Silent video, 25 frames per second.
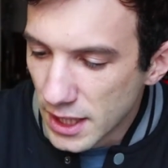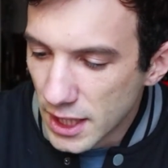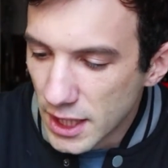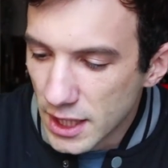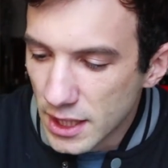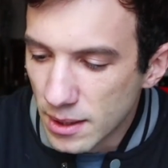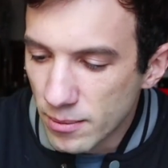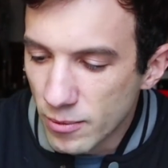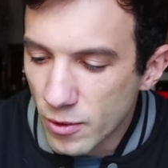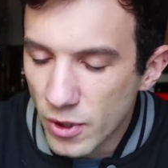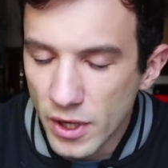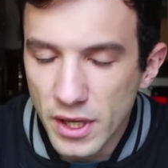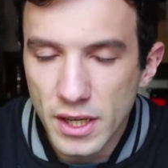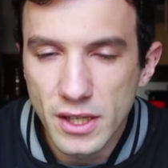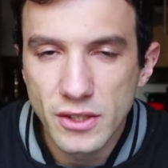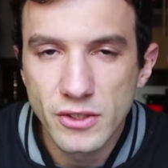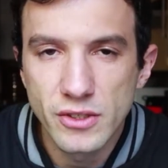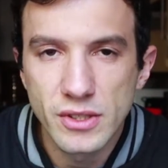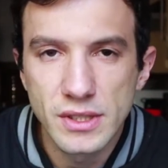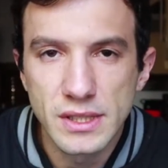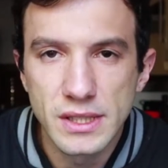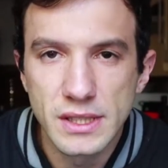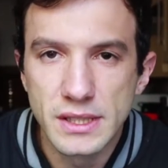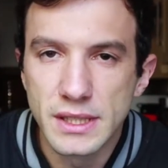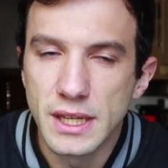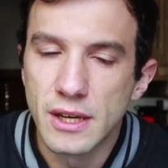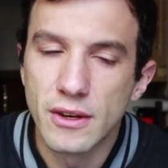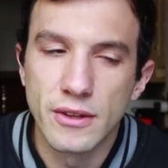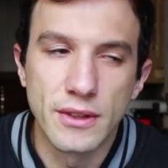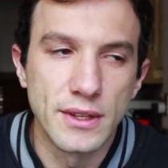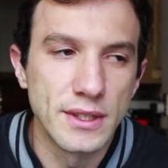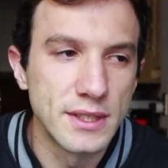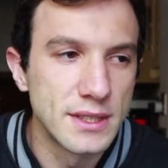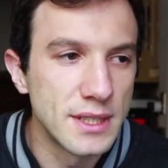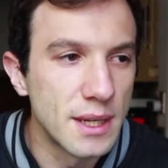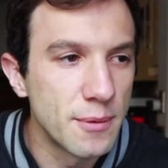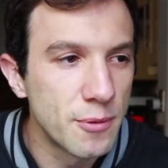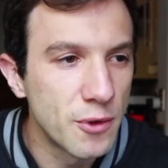I'm quite interested now in
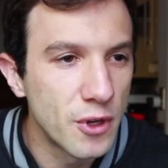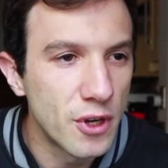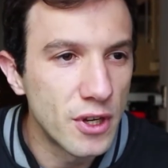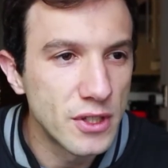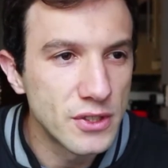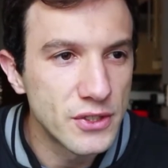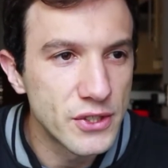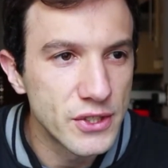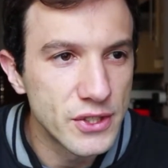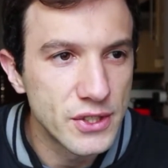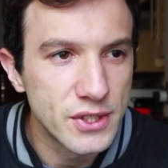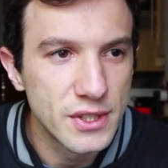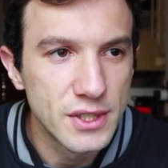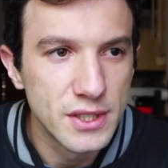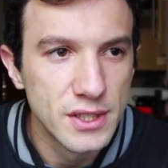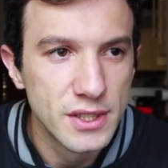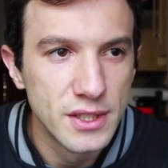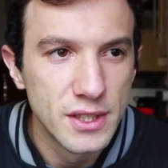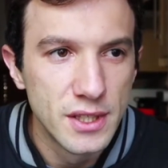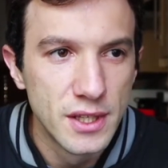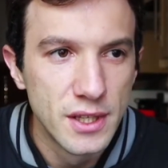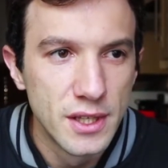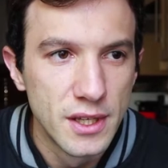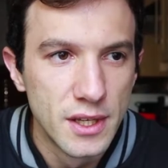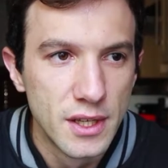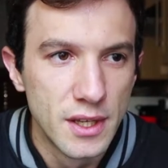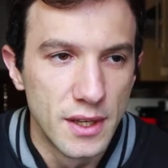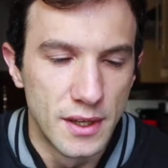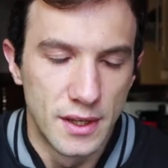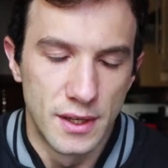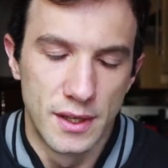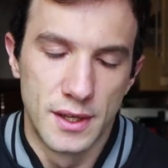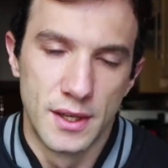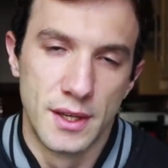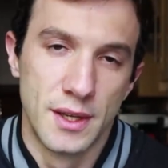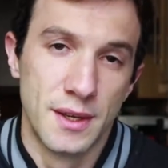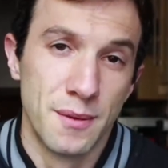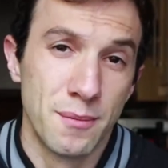the subconscious,
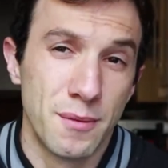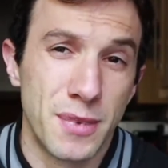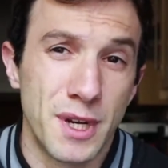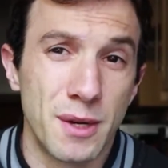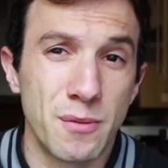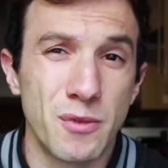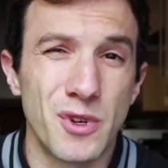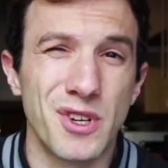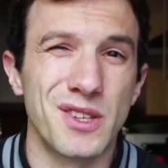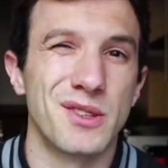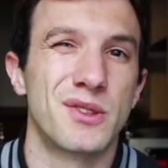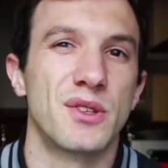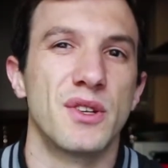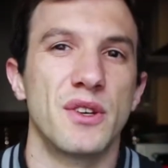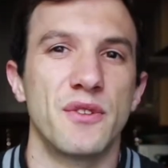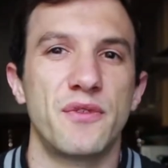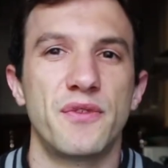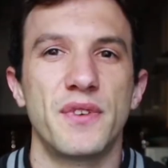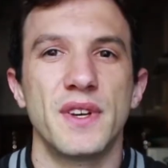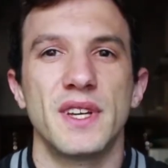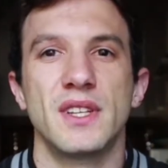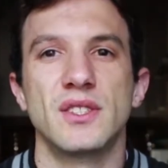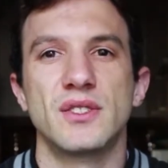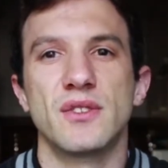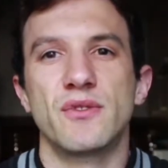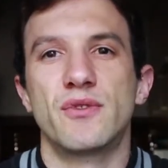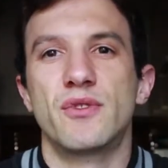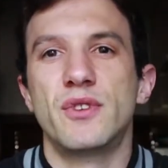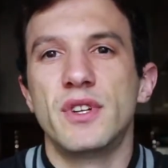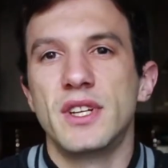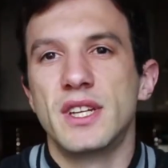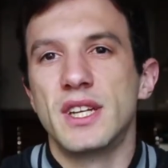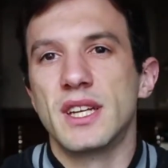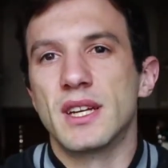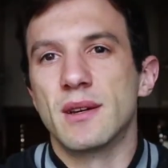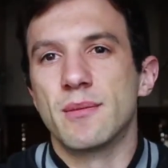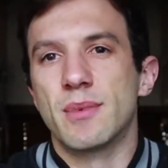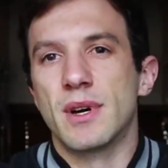but I'm going through a phase of
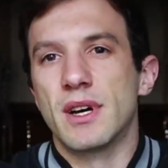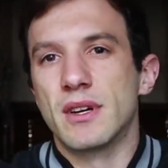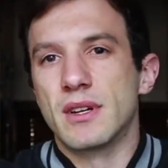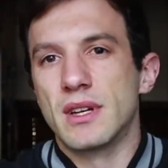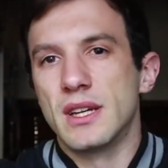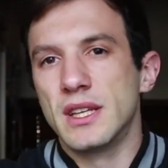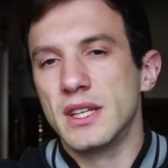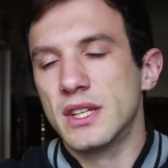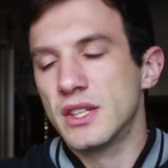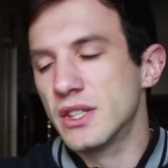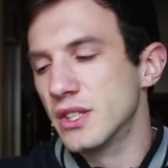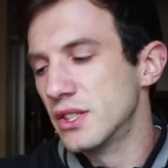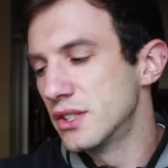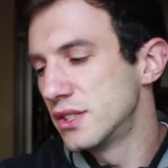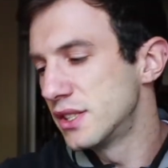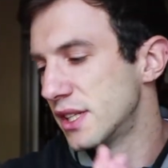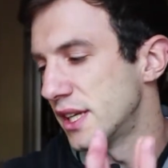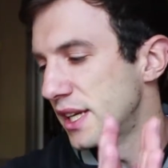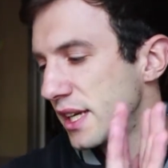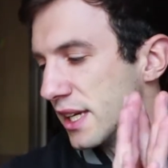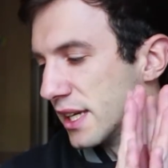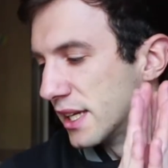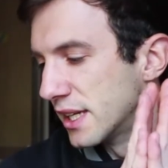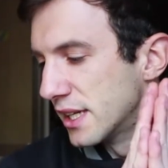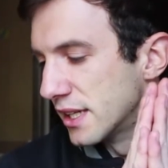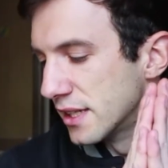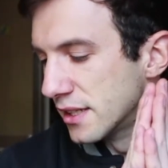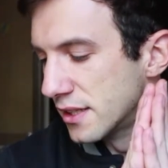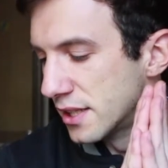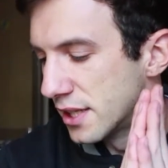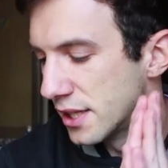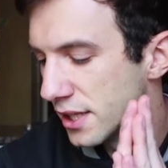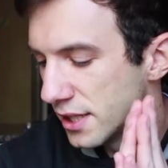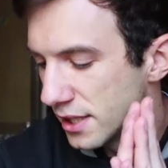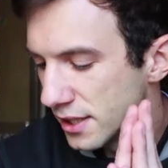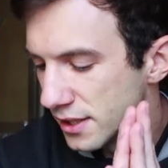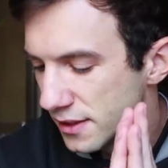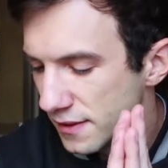reading about leaders and
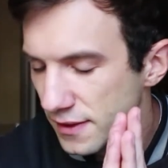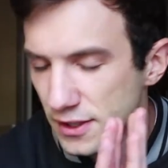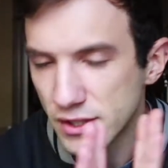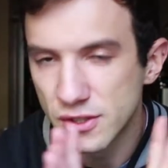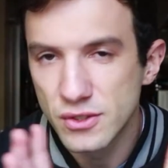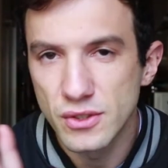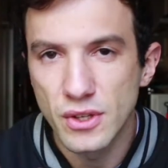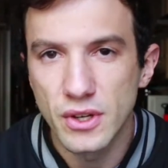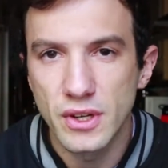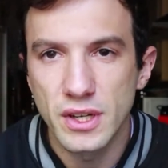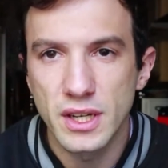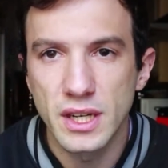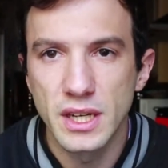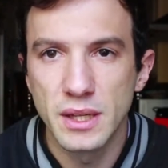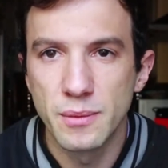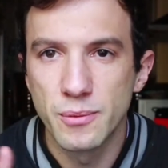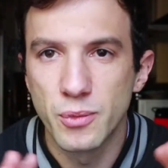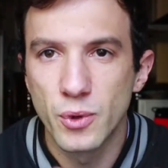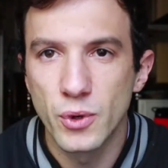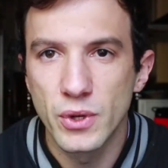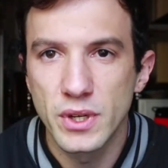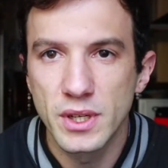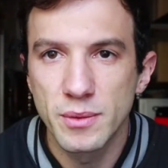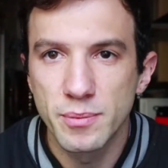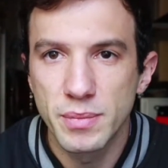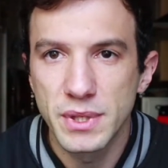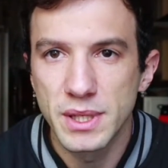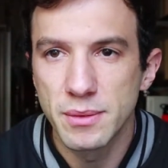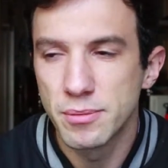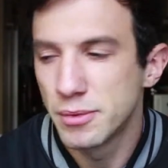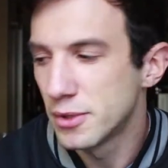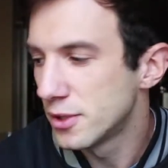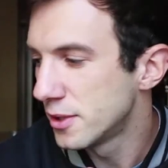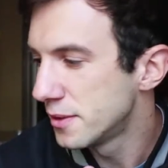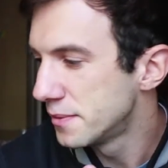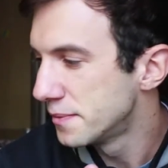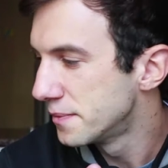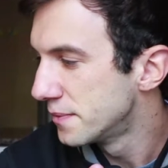historically important
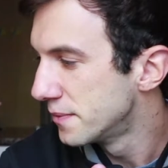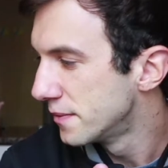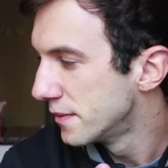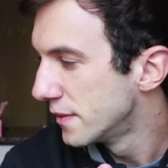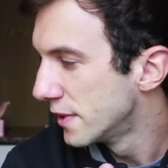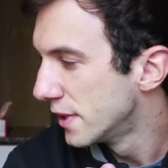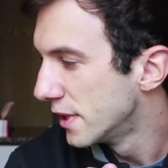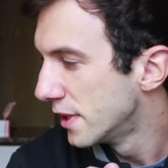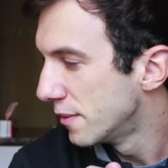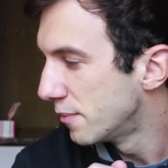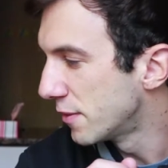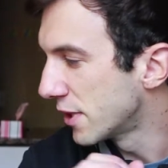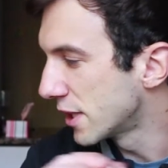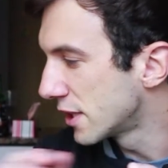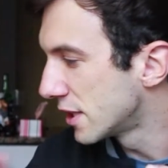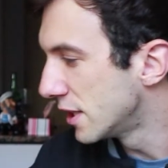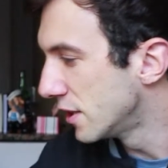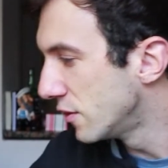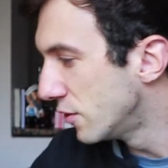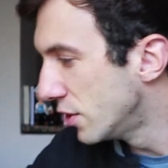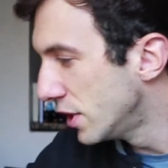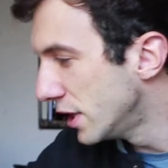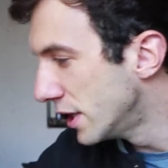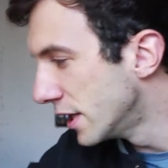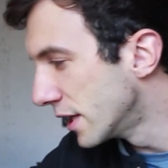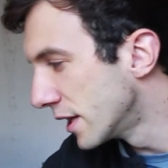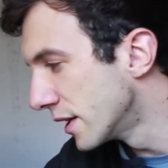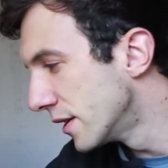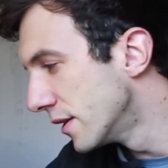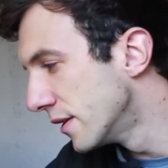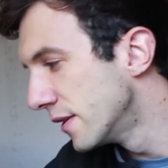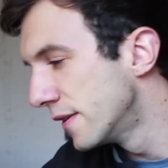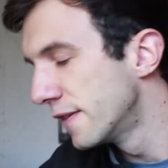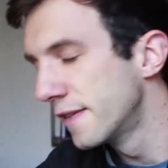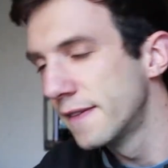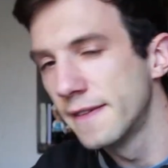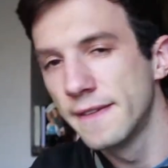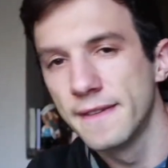people. I'm actually reading
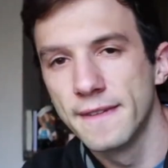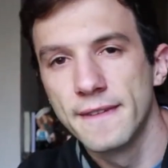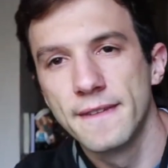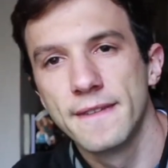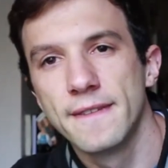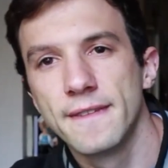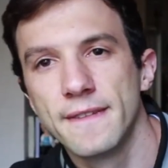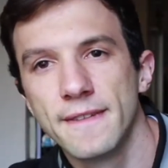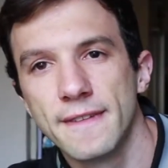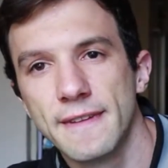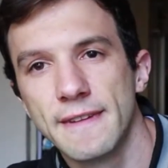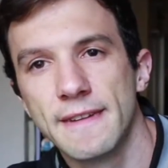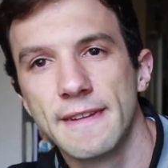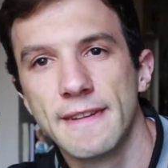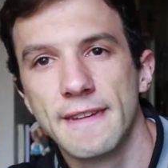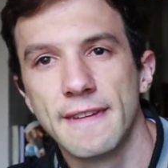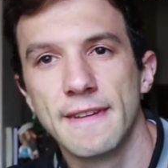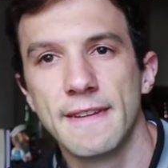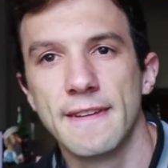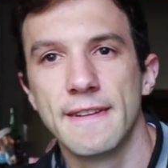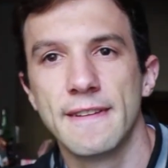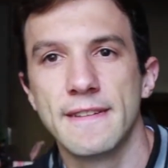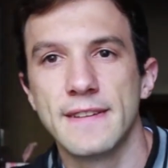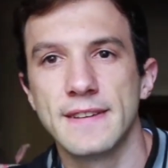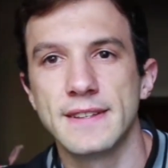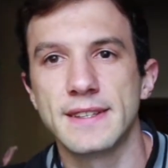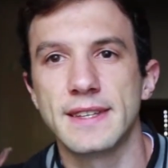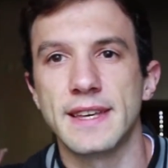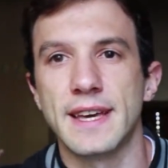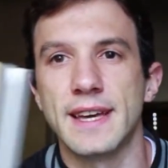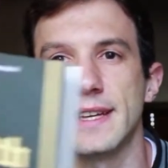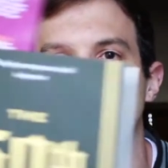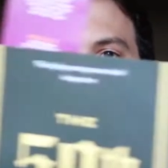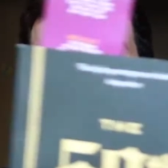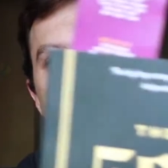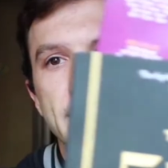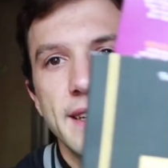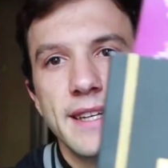this
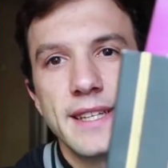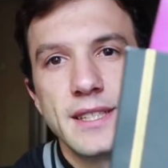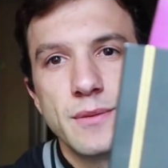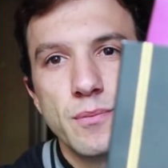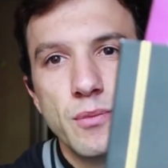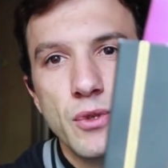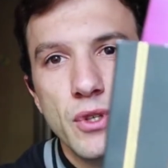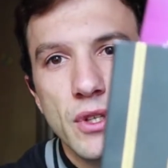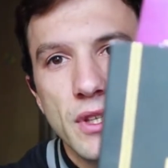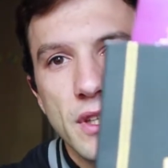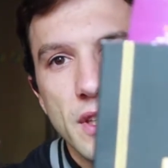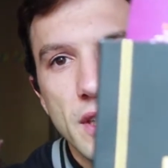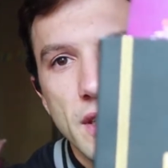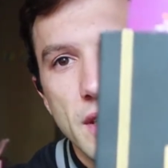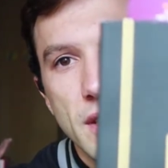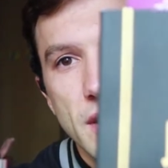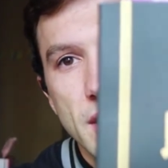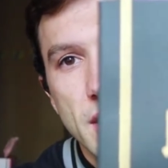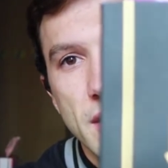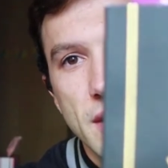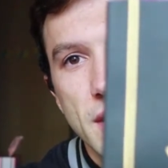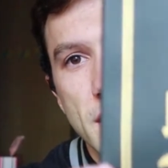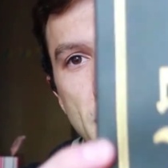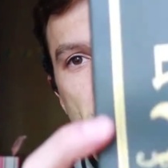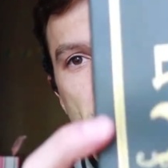gangster ass book here.